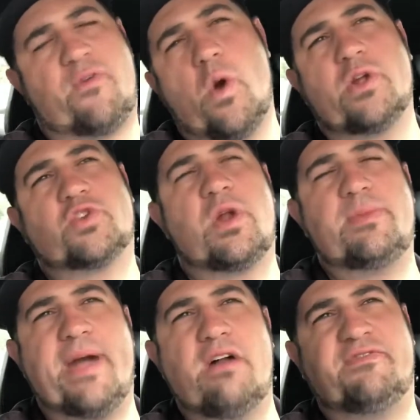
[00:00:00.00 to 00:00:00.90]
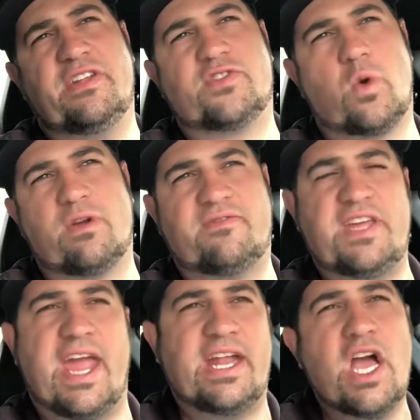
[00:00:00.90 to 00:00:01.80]
420 pound-feet of torque
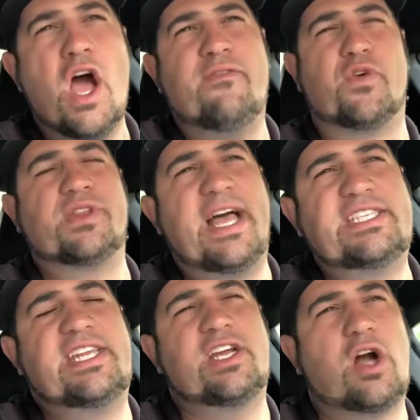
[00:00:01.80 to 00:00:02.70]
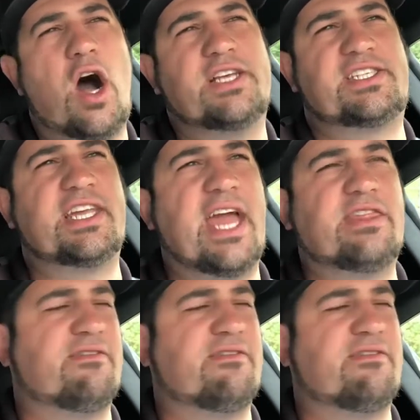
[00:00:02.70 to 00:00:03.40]
V8 for less than it costs to get